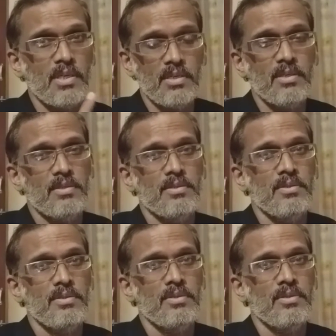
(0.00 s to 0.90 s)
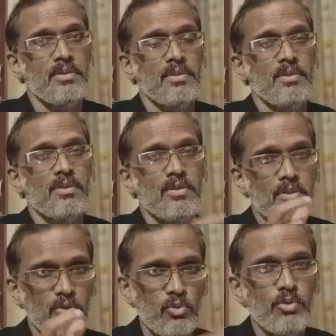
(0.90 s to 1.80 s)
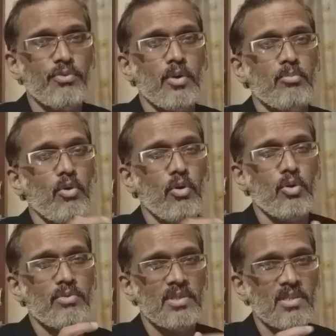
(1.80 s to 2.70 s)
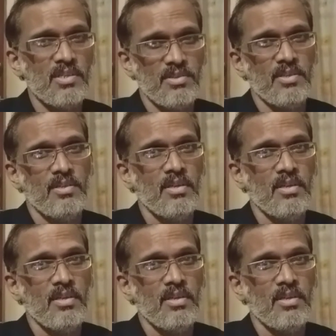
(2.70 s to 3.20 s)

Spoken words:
it uniform all over the country.